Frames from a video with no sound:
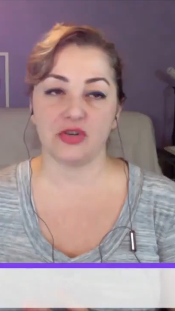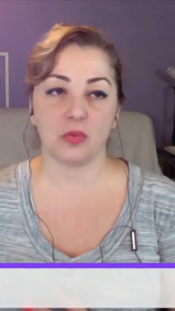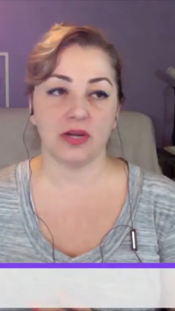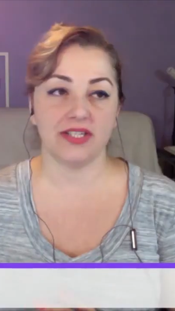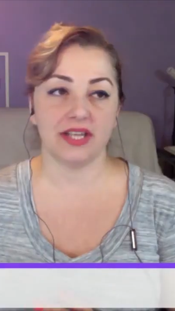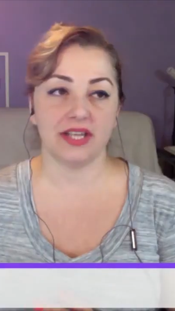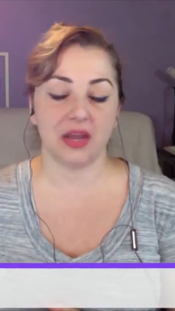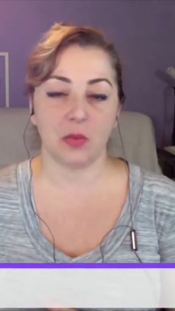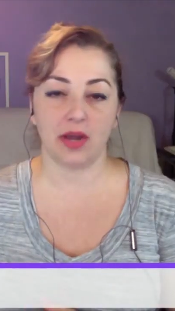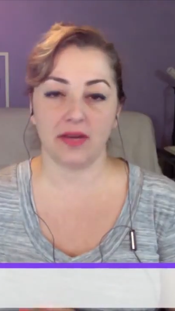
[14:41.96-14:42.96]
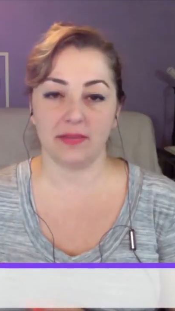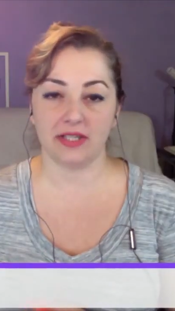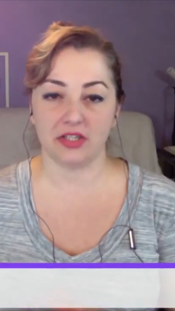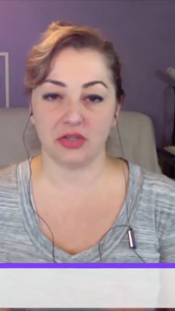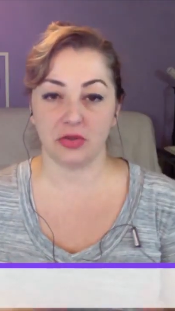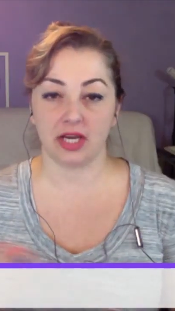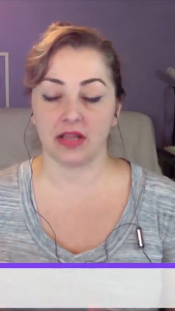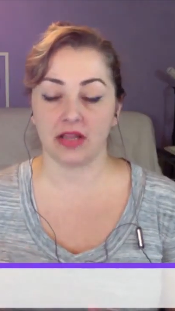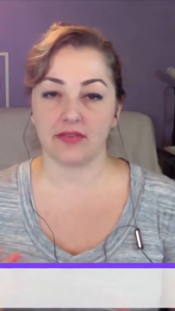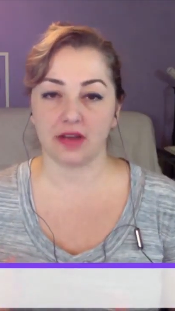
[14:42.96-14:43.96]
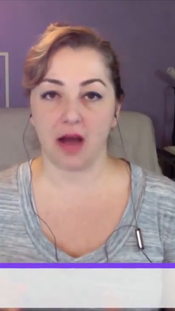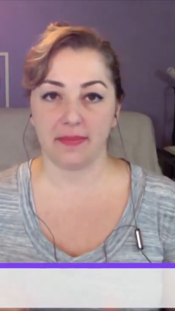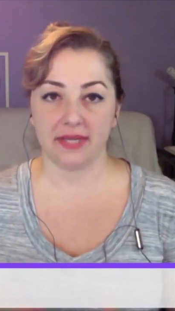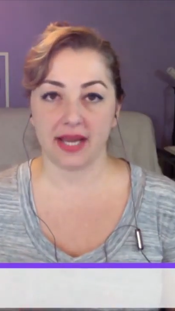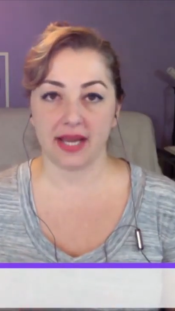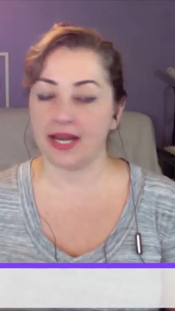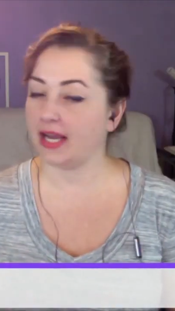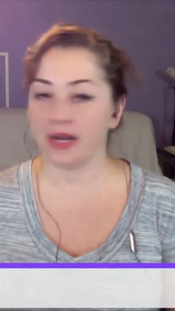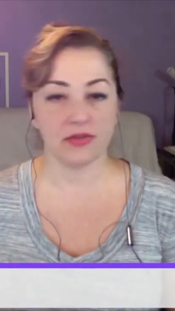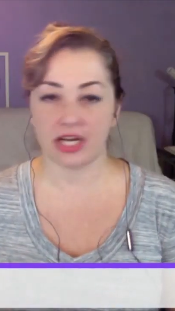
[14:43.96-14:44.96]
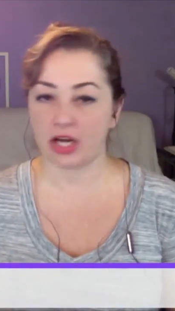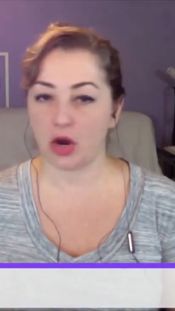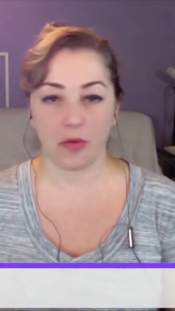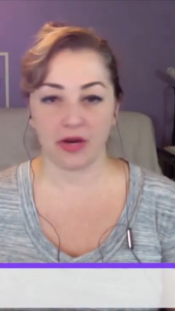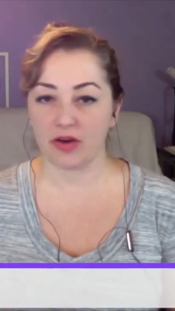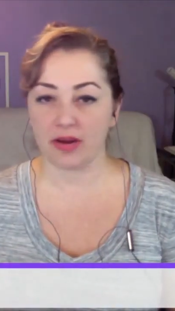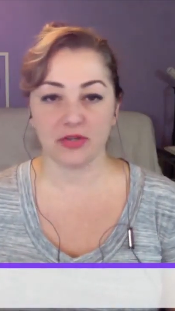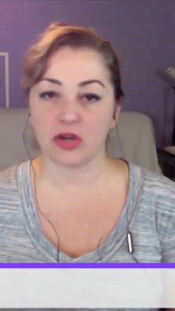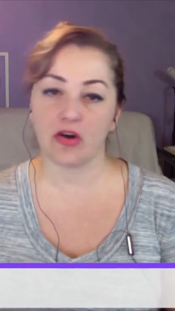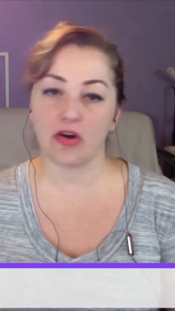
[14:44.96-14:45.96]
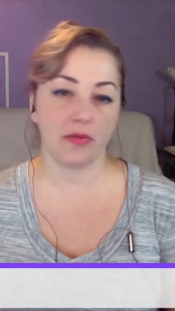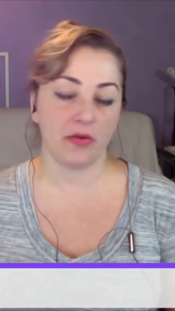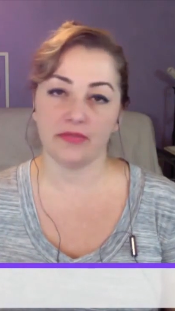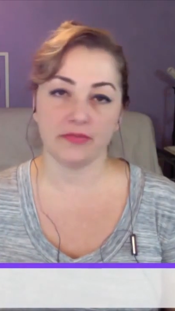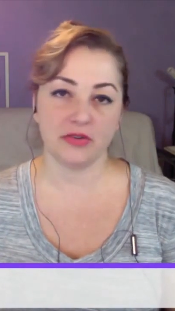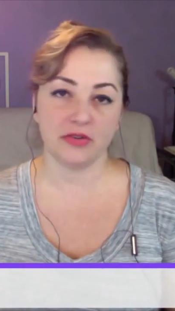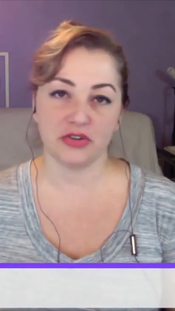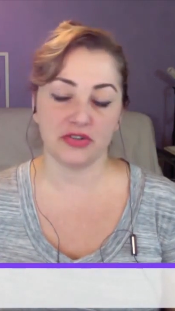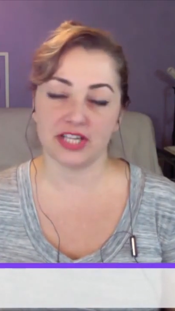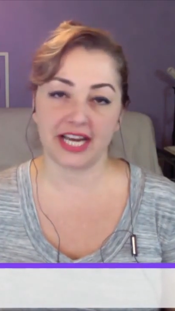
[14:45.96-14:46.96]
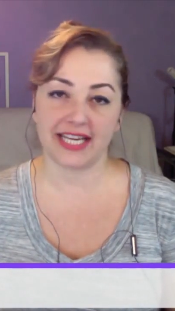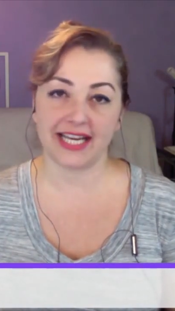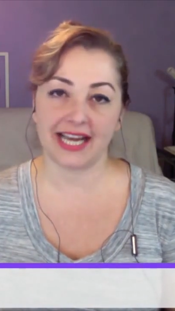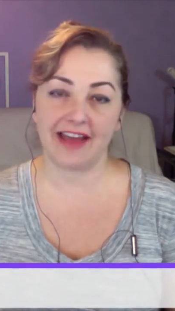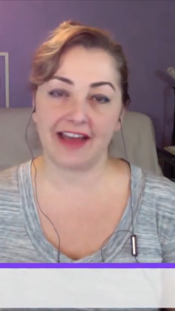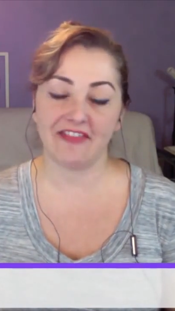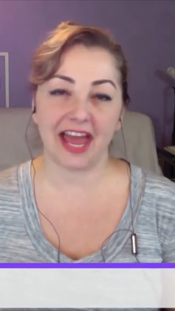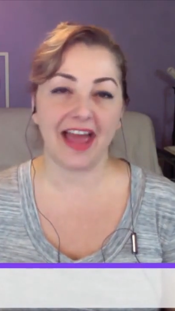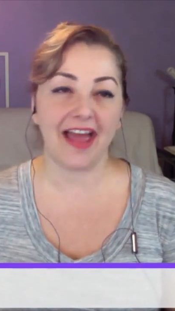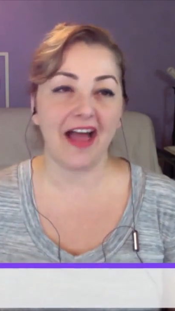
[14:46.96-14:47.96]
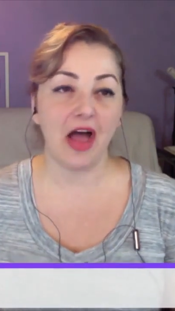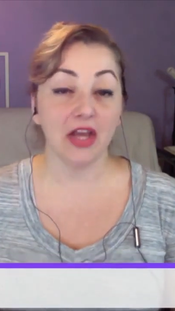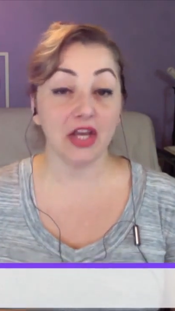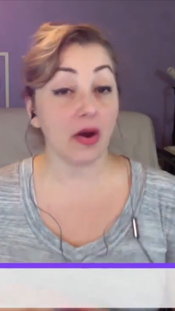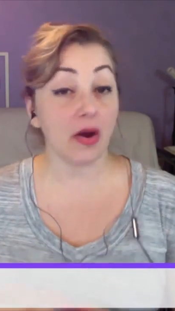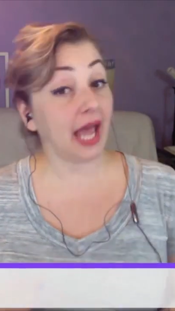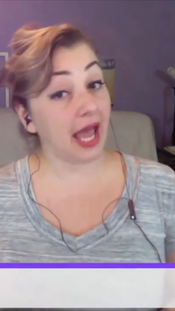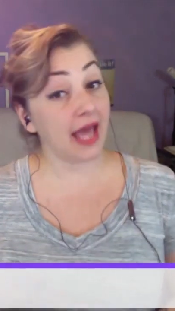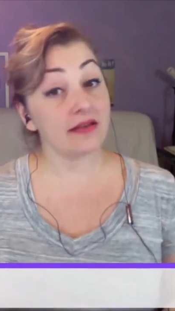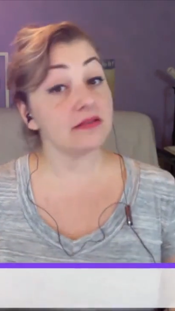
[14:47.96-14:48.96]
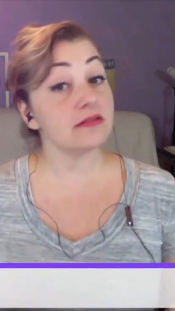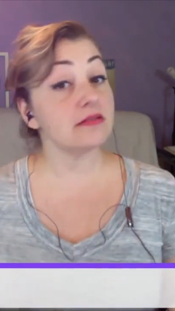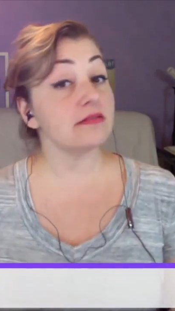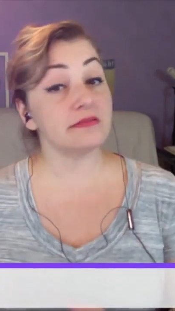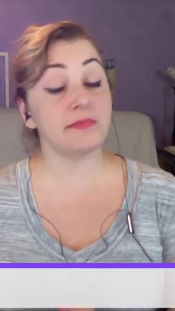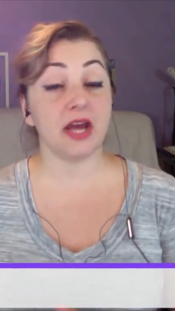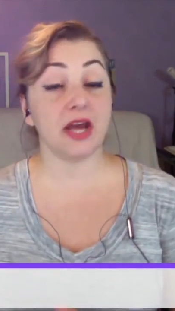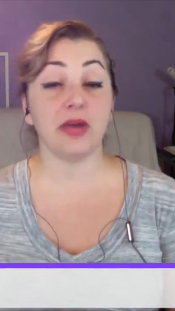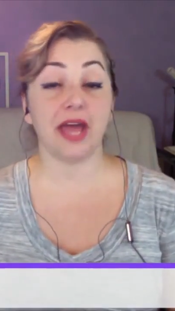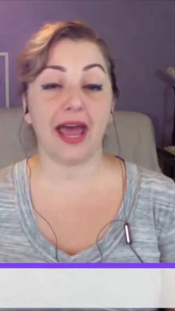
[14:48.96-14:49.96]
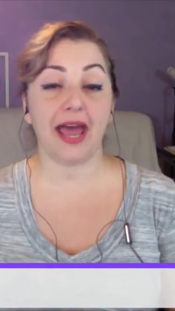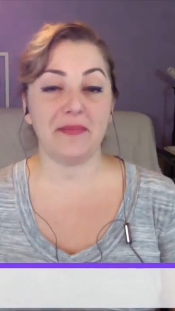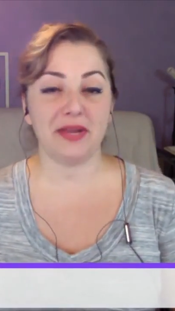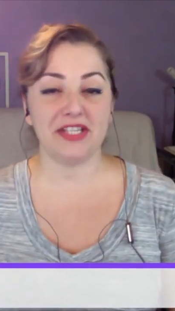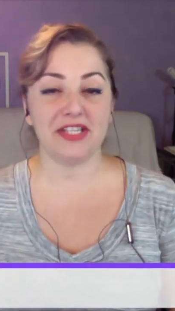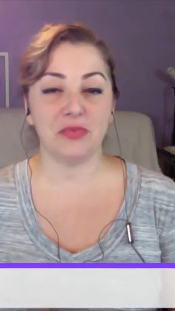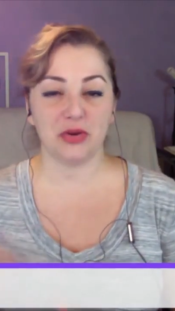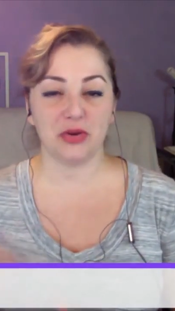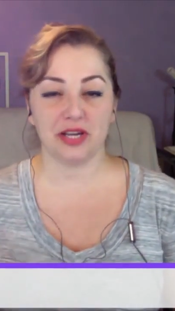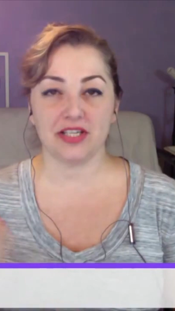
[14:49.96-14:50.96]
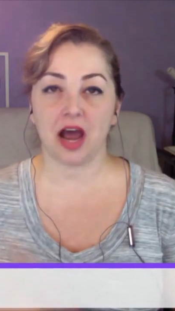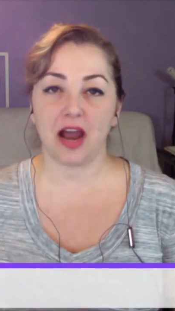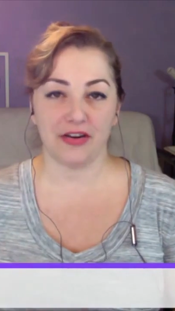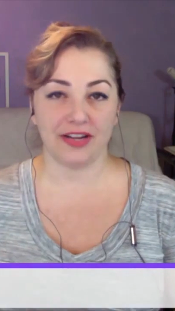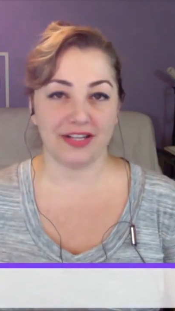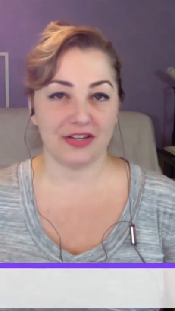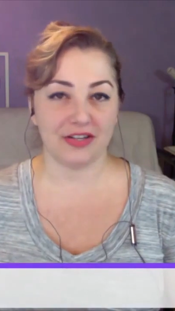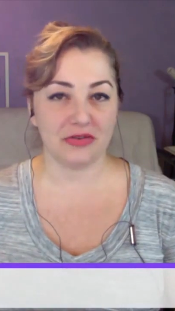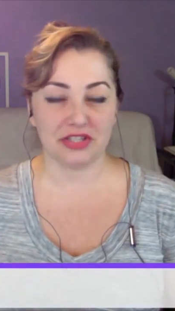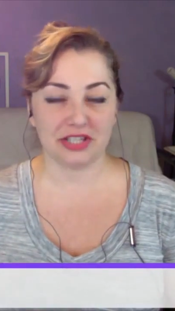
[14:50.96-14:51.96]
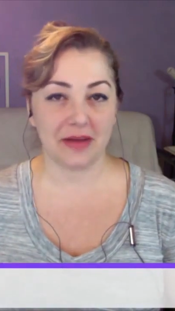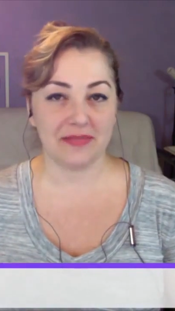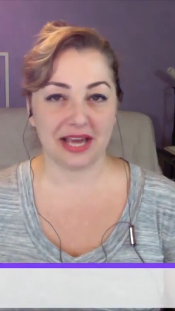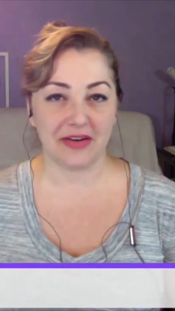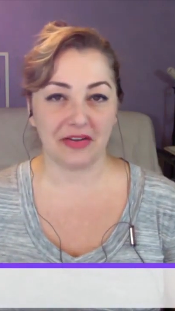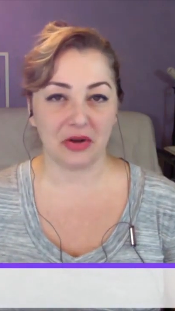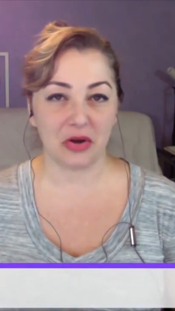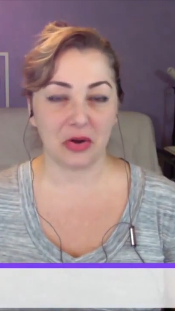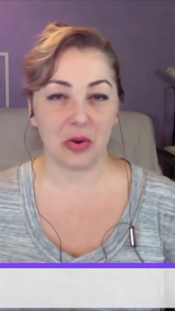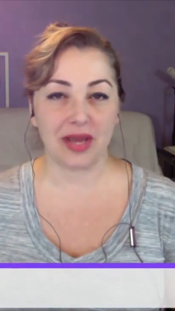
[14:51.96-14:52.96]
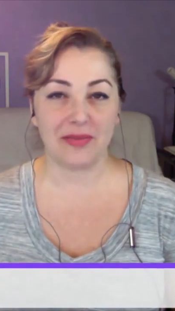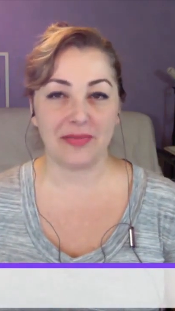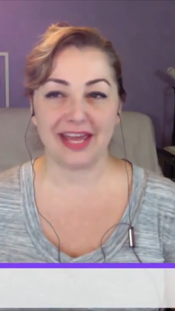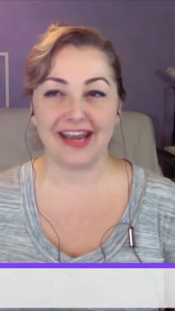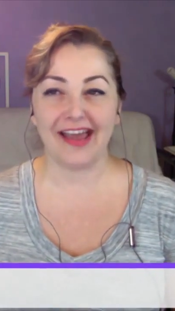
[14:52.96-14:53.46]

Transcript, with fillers: once that they wanted me to do like a lot of copy editing. And I was like, oh, my grammar's horrible. I'm from New Jersey. I can't have that. You know, I can be okay, but it's when you get tired, it usually comes out quite a bit.